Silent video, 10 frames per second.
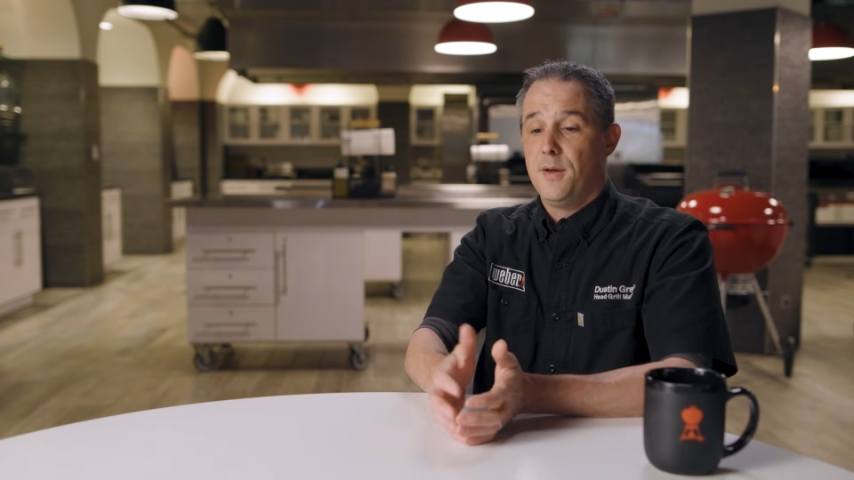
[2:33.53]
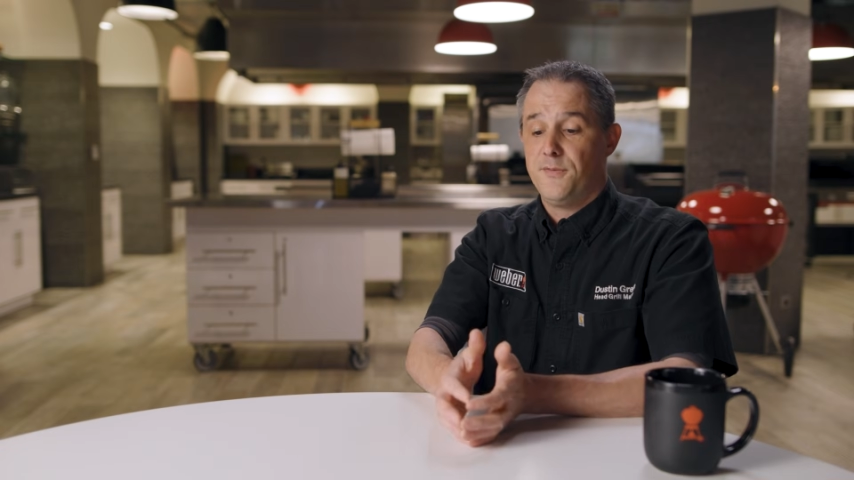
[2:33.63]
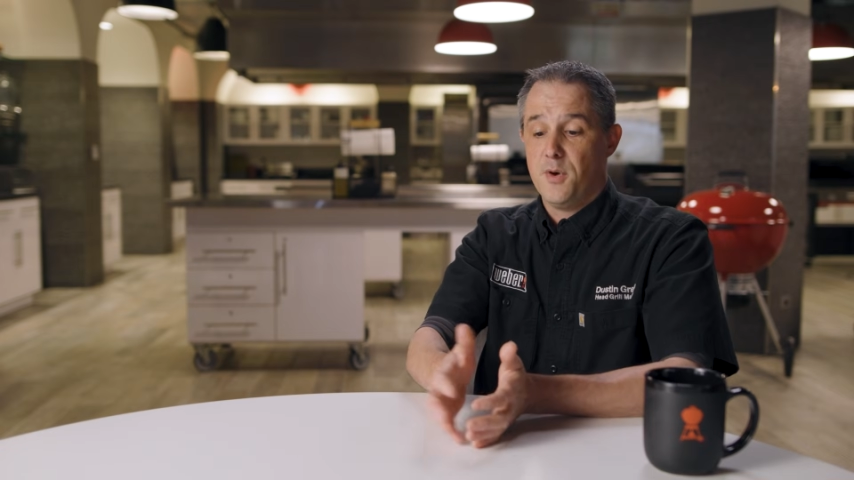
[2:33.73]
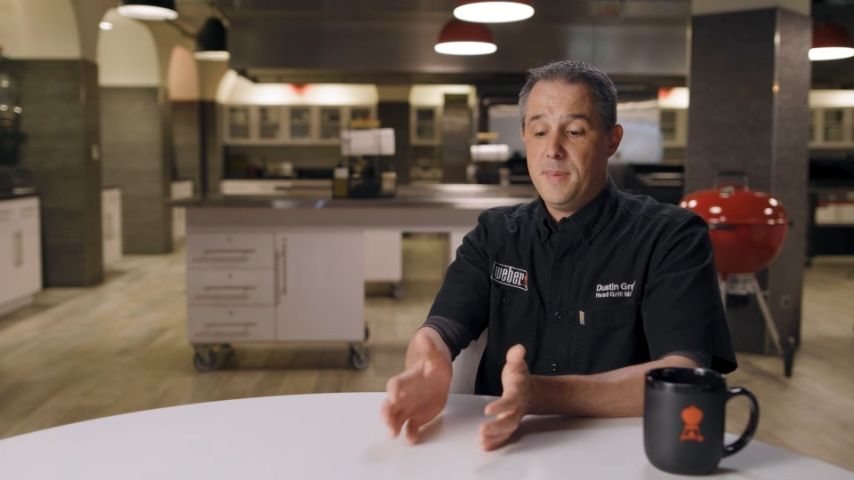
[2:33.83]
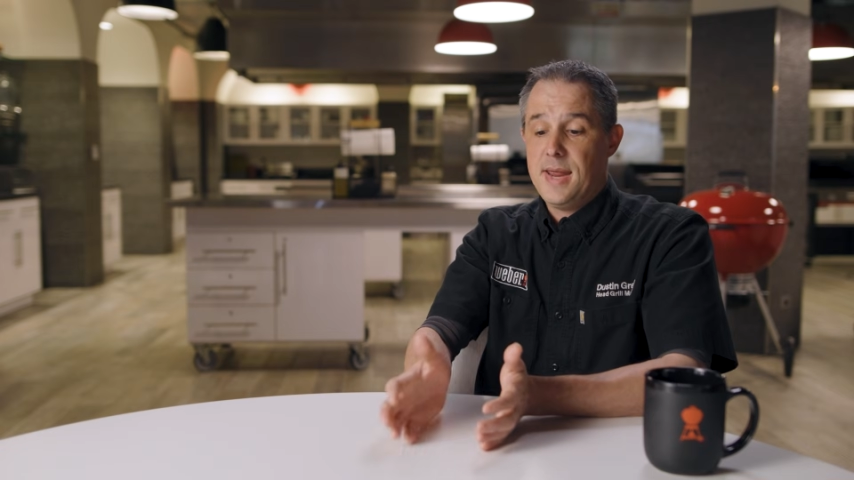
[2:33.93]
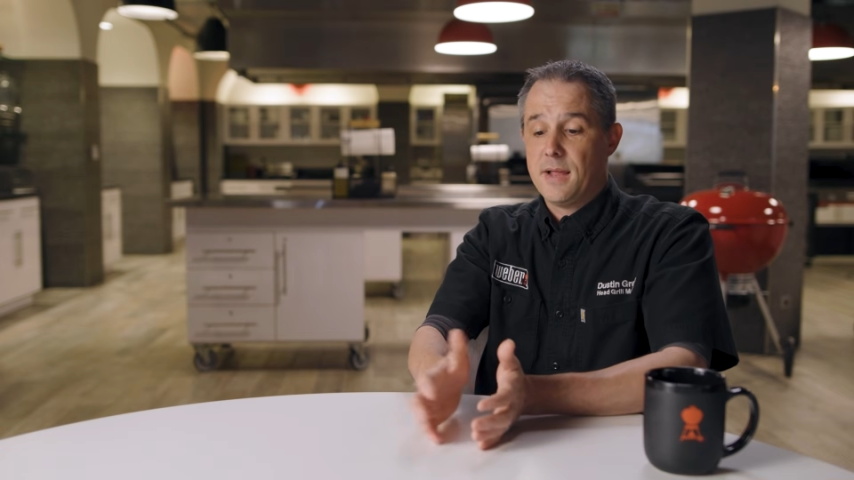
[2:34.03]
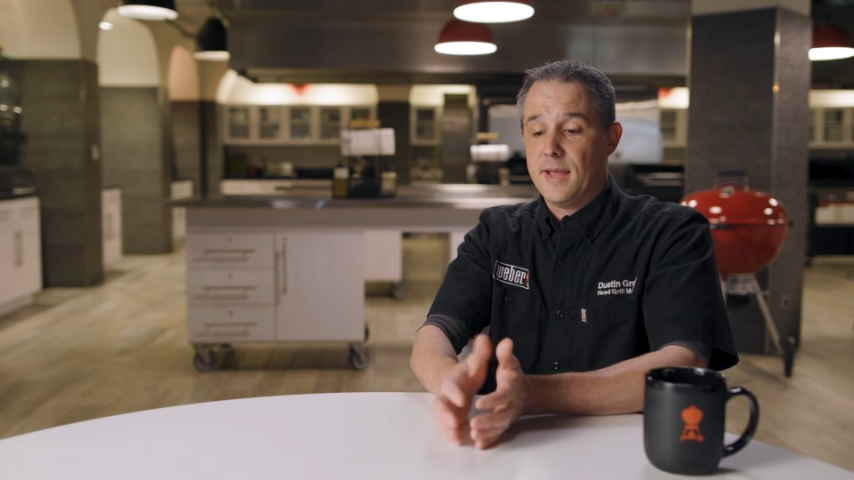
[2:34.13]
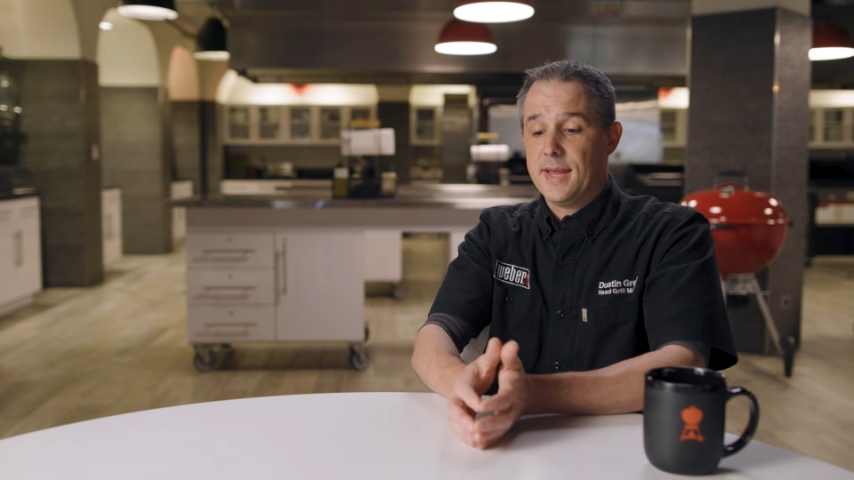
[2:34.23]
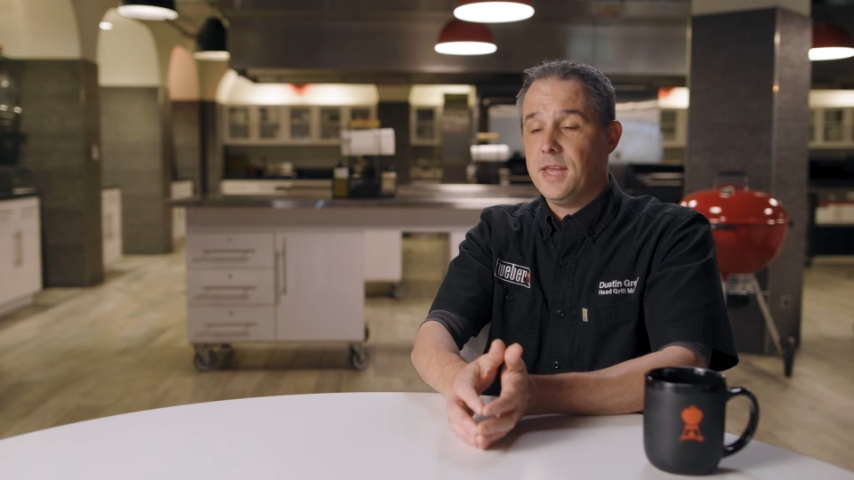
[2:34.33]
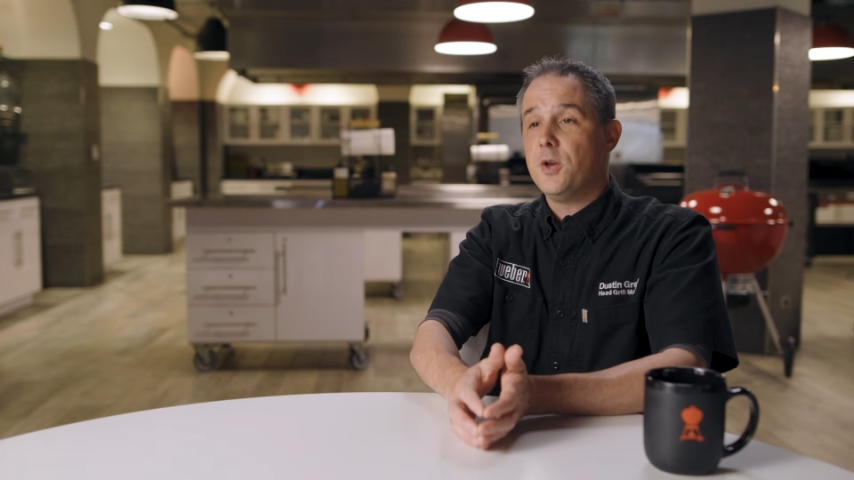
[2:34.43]
For me,
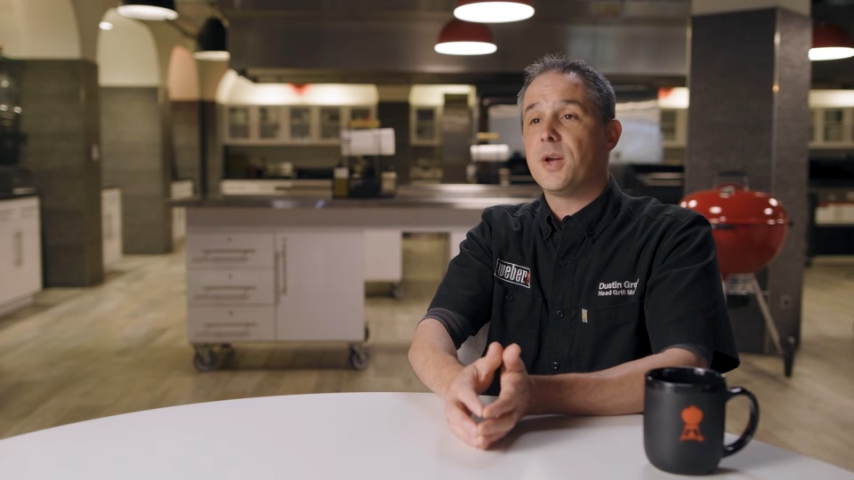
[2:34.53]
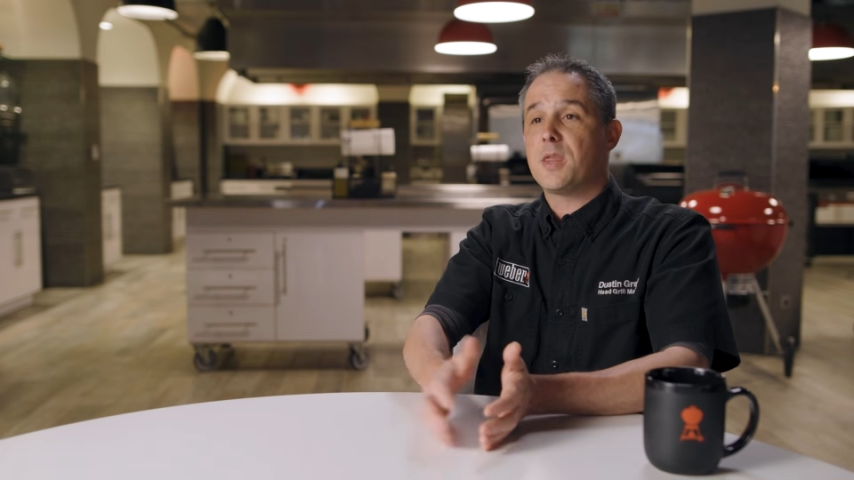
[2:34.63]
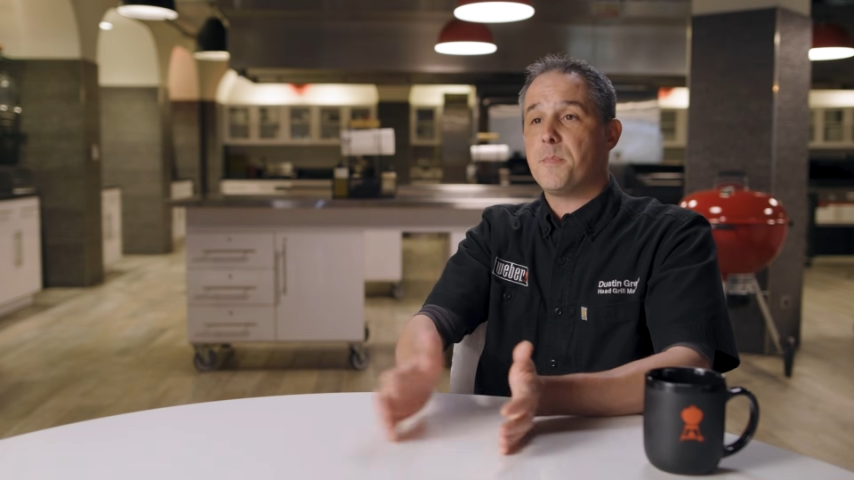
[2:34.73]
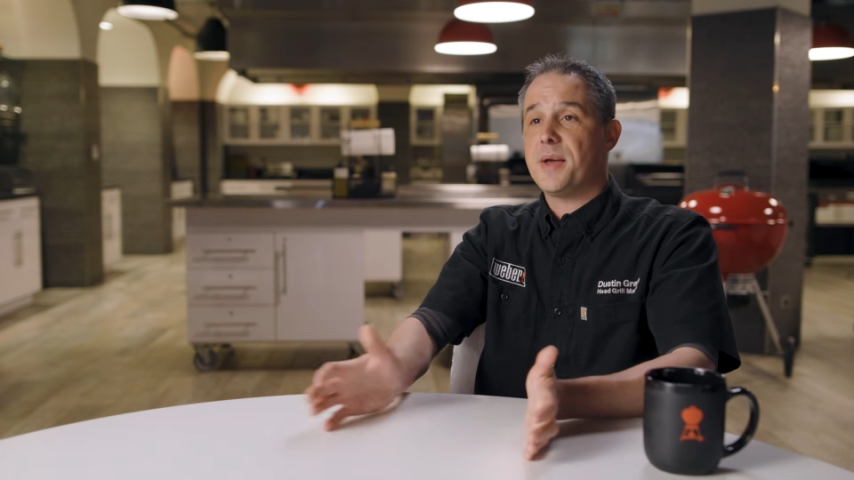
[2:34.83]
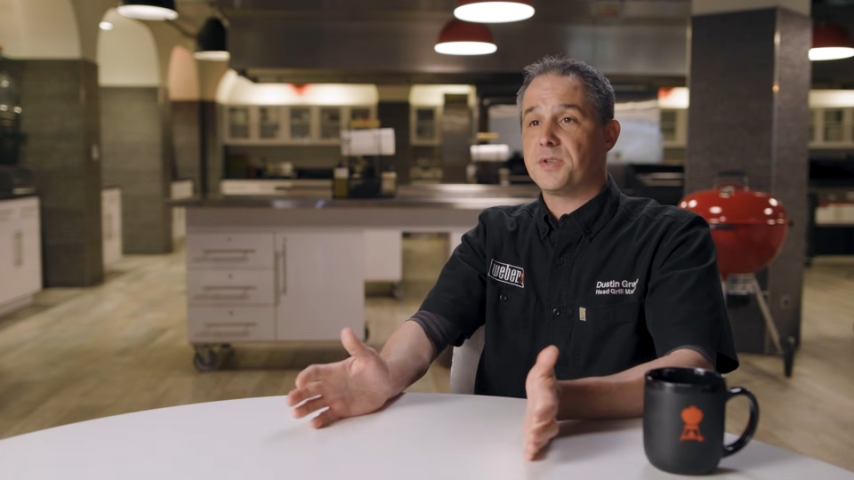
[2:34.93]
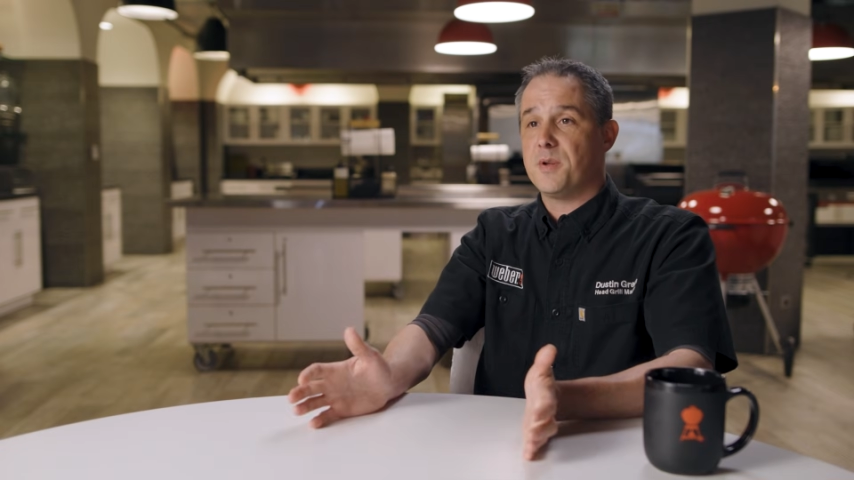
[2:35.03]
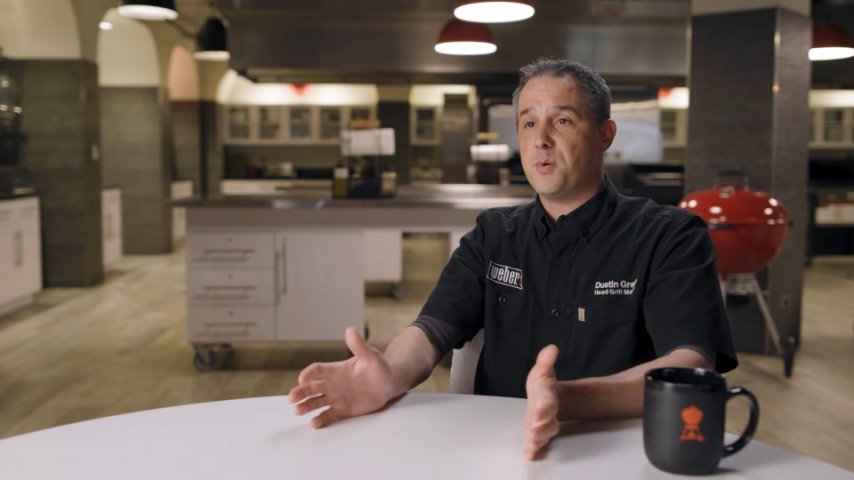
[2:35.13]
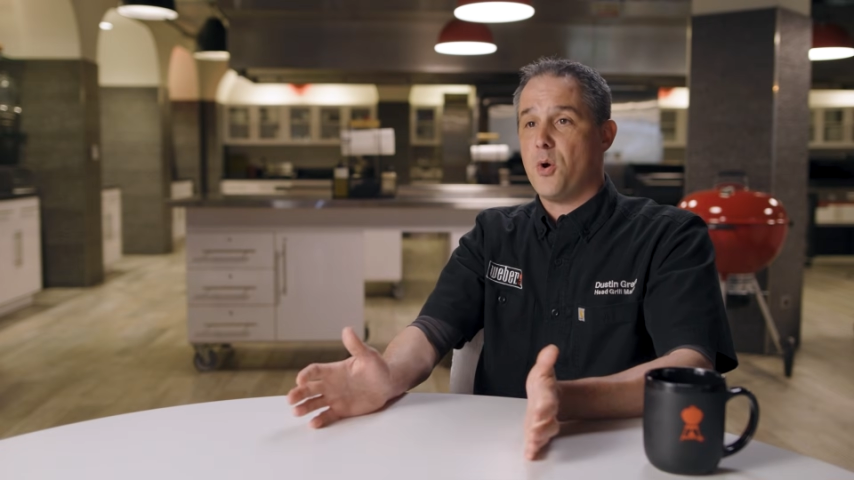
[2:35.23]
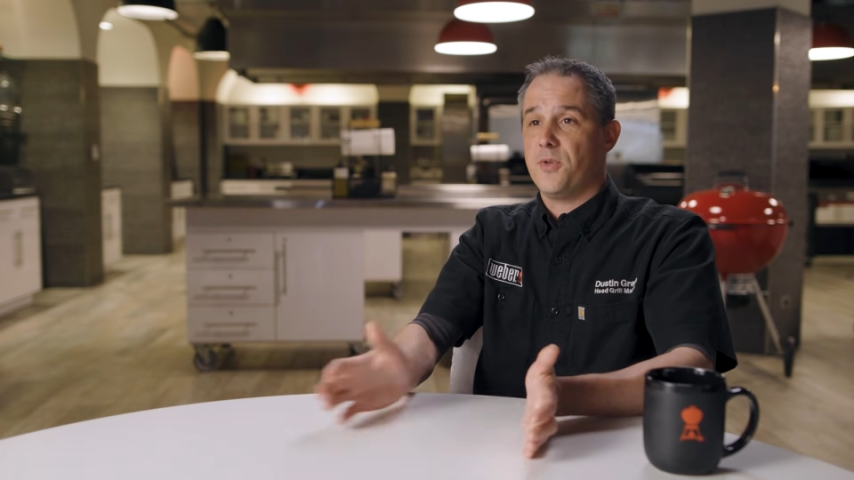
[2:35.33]
you get the best of both.